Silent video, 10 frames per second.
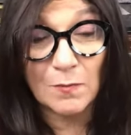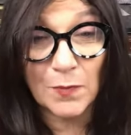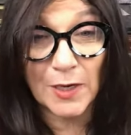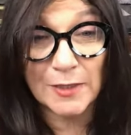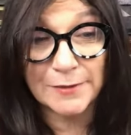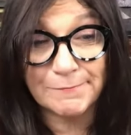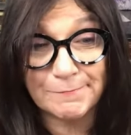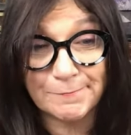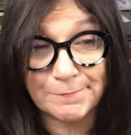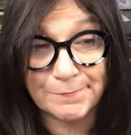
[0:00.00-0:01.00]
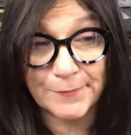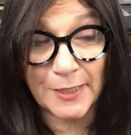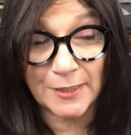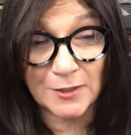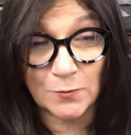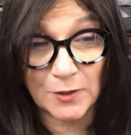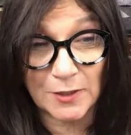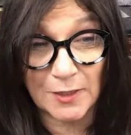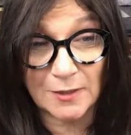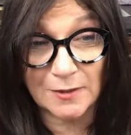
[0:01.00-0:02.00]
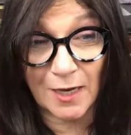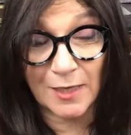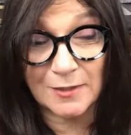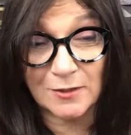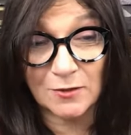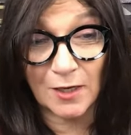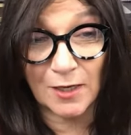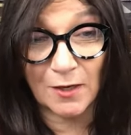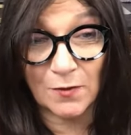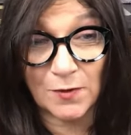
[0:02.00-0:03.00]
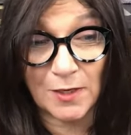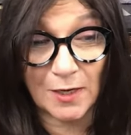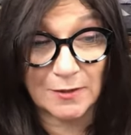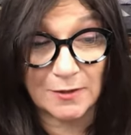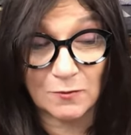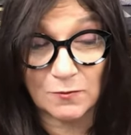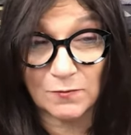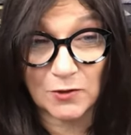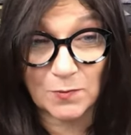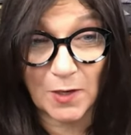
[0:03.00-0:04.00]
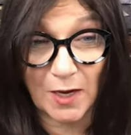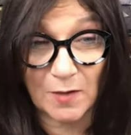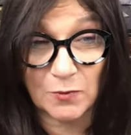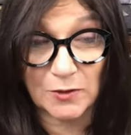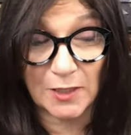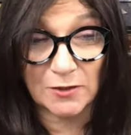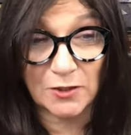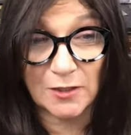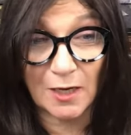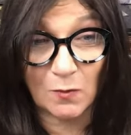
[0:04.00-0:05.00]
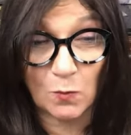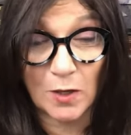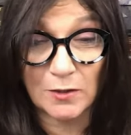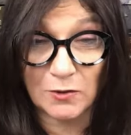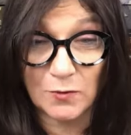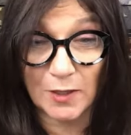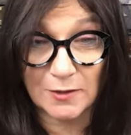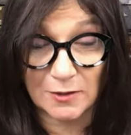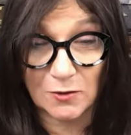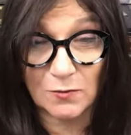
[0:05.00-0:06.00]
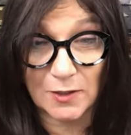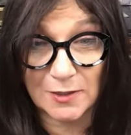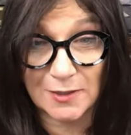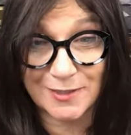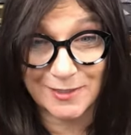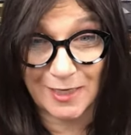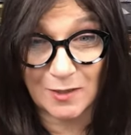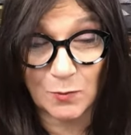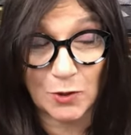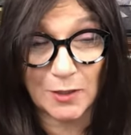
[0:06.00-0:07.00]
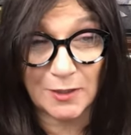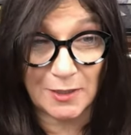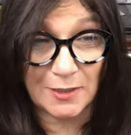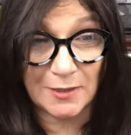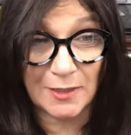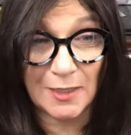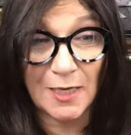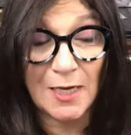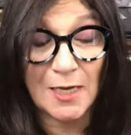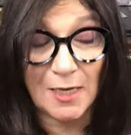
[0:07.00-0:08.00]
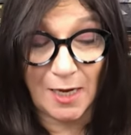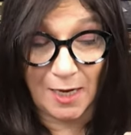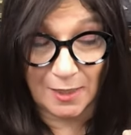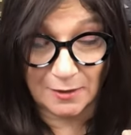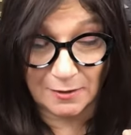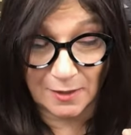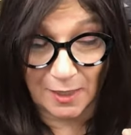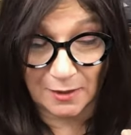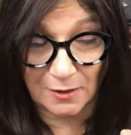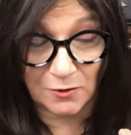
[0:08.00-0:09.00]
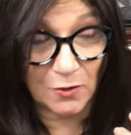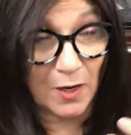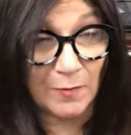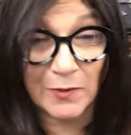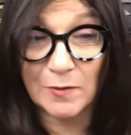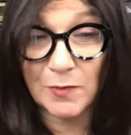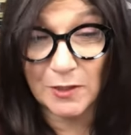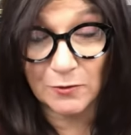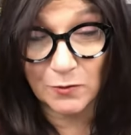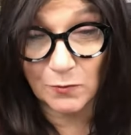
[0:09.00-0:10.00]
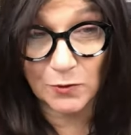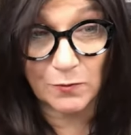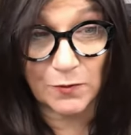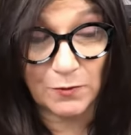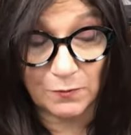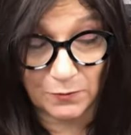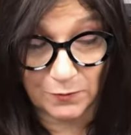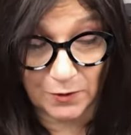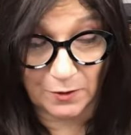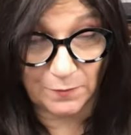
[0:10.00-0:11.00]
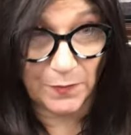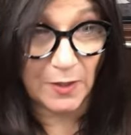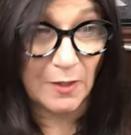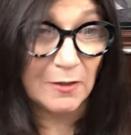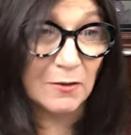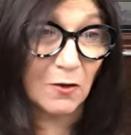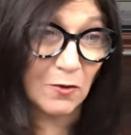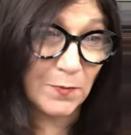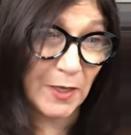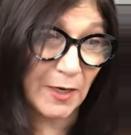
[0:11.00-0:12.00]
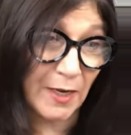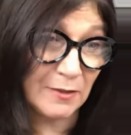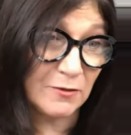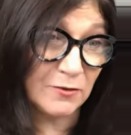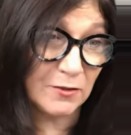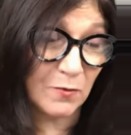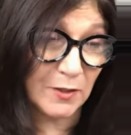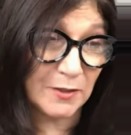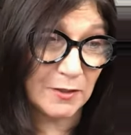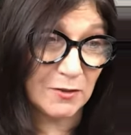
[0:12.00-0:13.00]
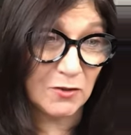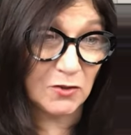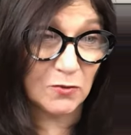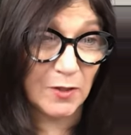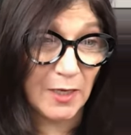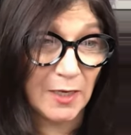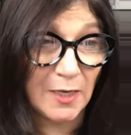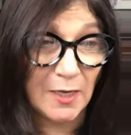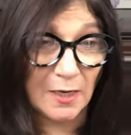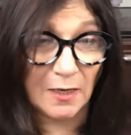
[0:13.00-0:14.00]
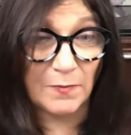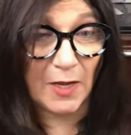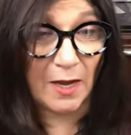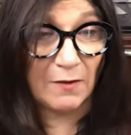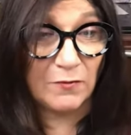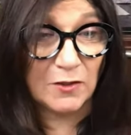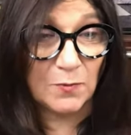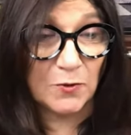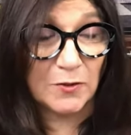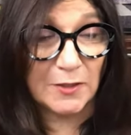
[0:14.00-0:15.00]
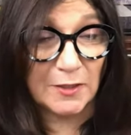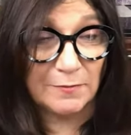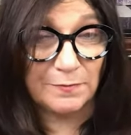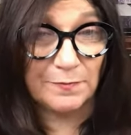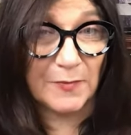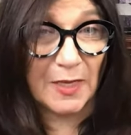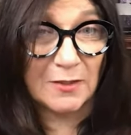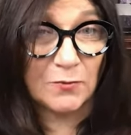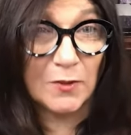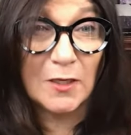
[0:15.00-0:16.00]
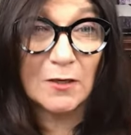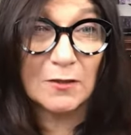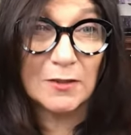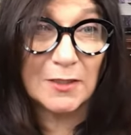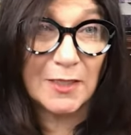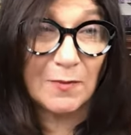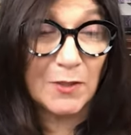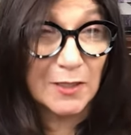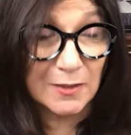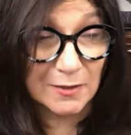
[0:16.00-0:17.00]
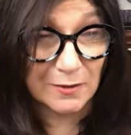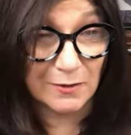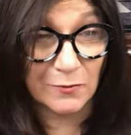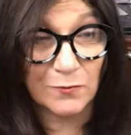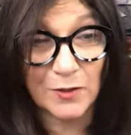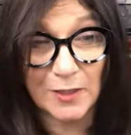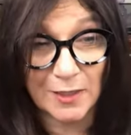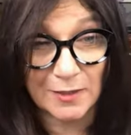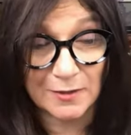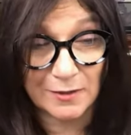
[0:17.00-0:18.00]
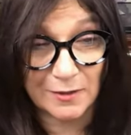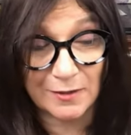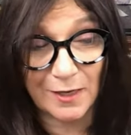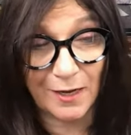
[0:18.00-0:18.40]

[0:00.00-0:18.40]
But it is what it is. I still got healthy. I still reversed my hypertension. I want you guys to know that it's sustainable and easy and that, you know, I'm going to be here to work with you through it all. So I hope that answers questions, Joy. Um, the average person, it's really hard to say because there really isn't an